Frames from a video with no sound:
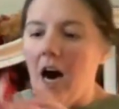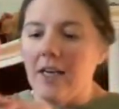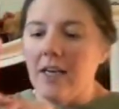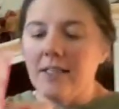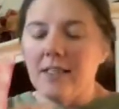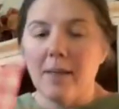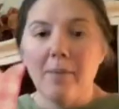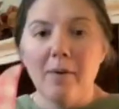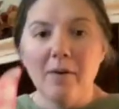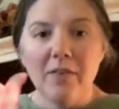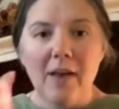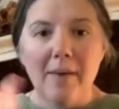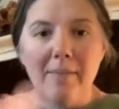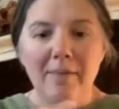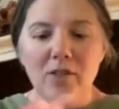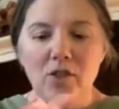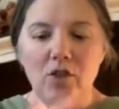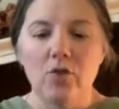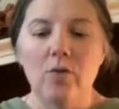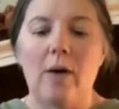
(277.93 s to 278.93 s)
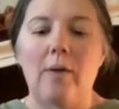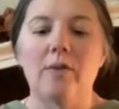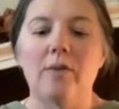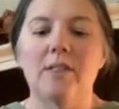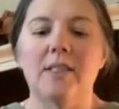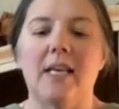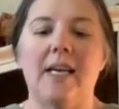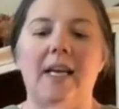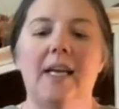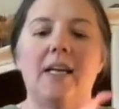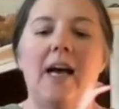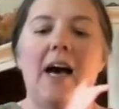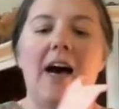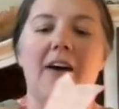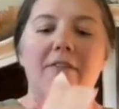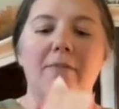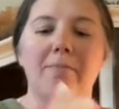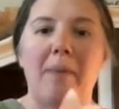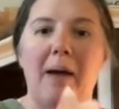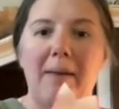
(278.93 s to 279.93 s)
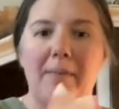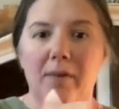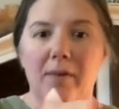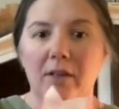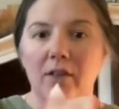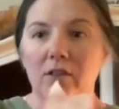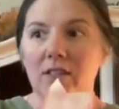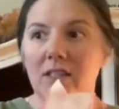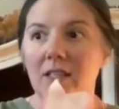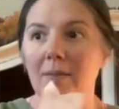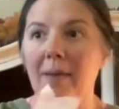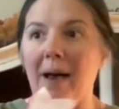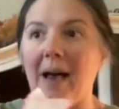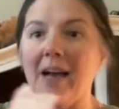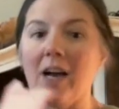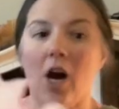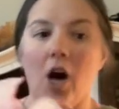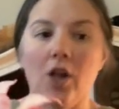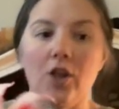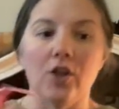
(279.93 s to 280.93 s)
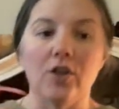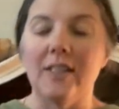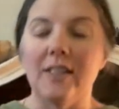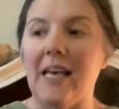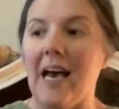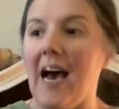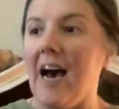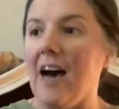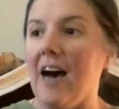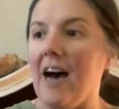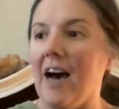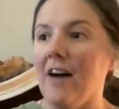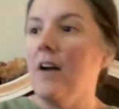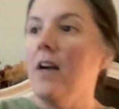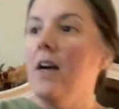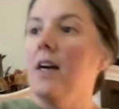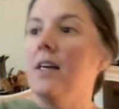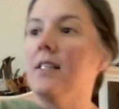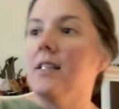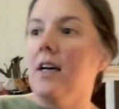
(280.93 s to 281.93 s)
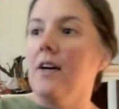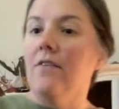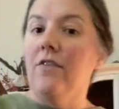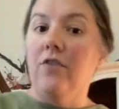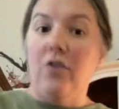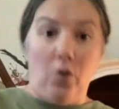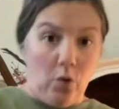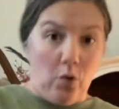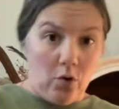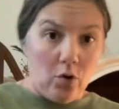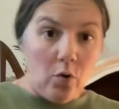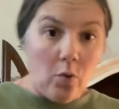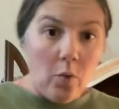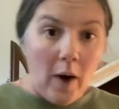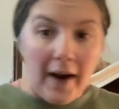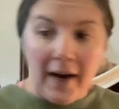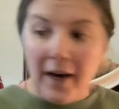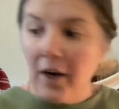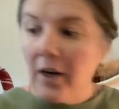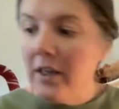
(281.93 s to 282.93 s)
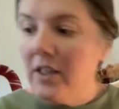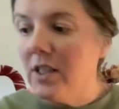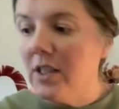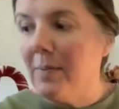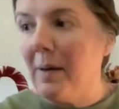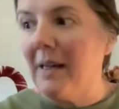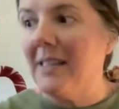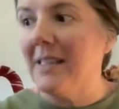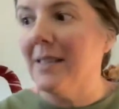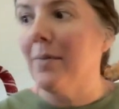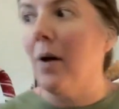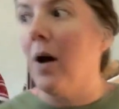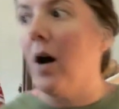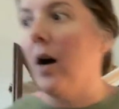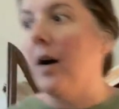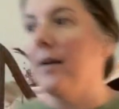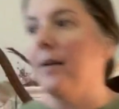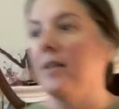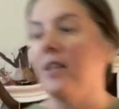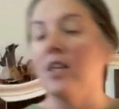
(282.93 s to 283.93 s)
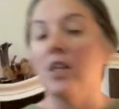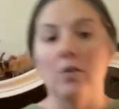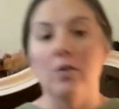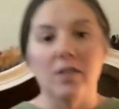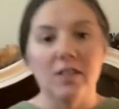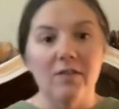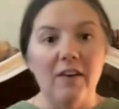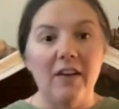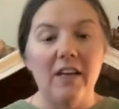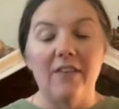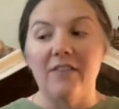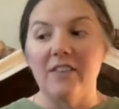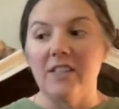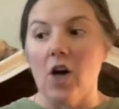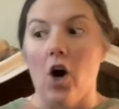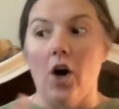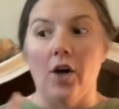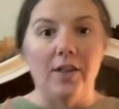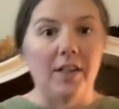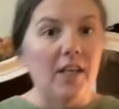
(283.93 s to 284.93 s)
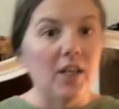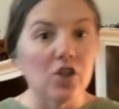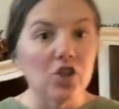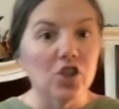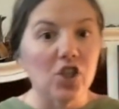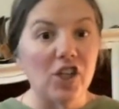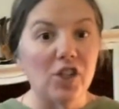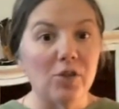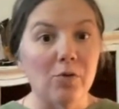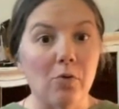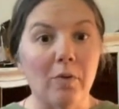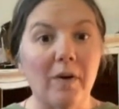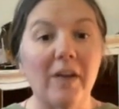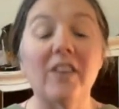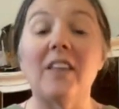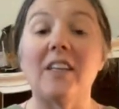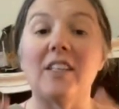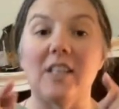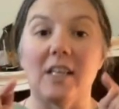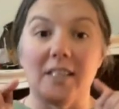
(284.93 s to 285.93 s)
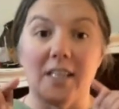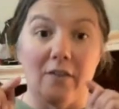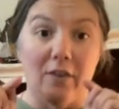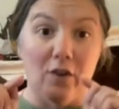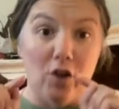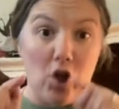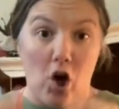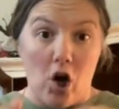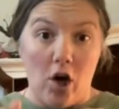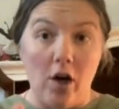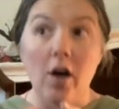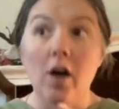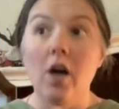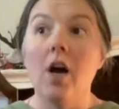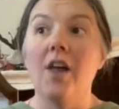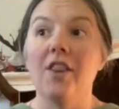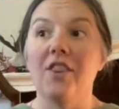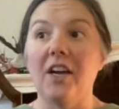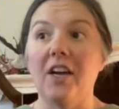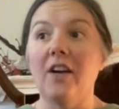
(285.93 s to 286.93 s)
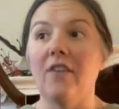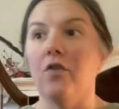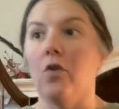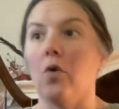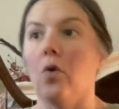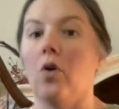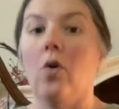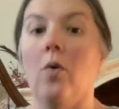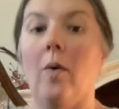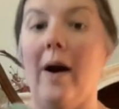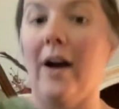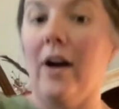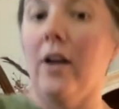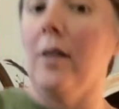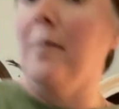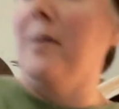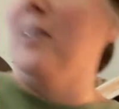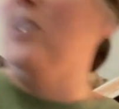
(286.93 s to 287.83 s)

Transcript: Some of them do, I will say, have pipe cleaners in the back. Others have some floral wire. It depends upon the use of it. If it's on the interchangeable wreath, it does have a long, thick floral wire. Let me